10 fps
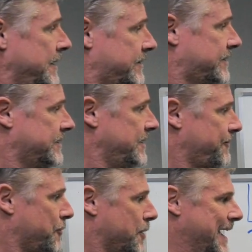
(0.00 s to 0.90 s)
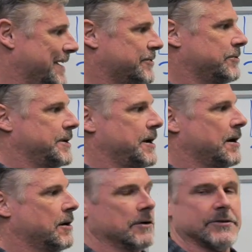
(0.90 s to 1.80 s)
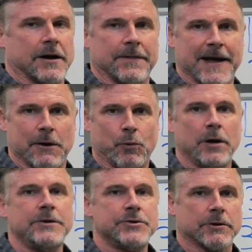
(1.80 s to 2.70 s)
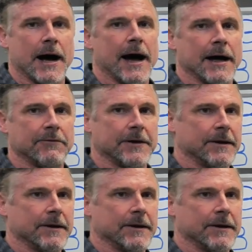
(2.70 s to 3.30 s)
64 extra yards on that one drive.